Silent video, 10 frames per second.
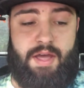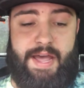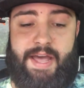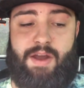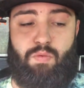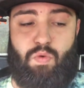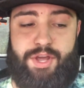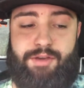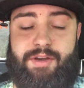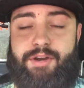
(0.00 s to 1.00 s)
and what
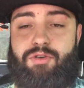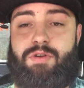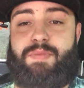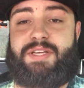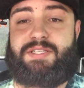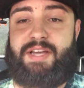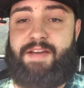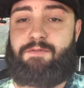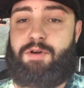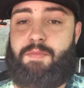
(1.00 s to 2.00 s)
you can do to be
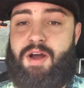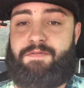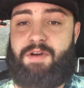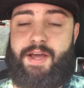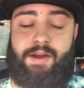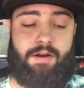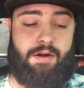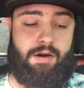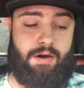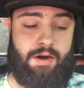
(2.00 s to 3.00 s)
safe when modifying your
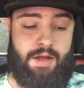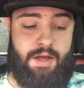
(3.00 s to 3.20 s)
car.